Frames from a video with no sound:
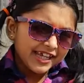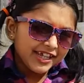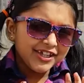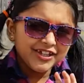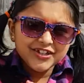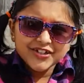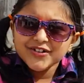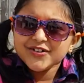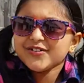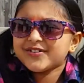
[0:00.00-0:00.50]

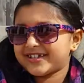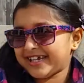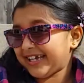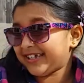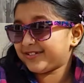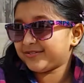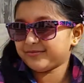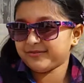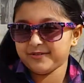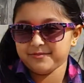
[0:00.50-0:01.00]
you
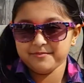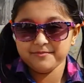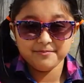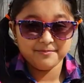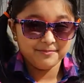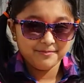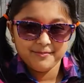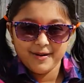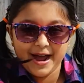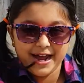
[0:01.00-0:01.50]
guessed what
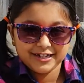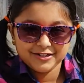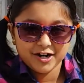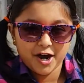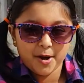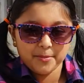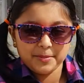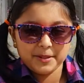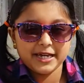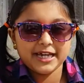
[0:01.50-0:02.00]
my
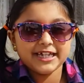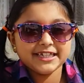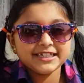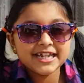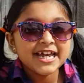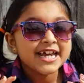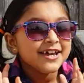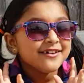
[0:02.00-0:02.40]
topic is.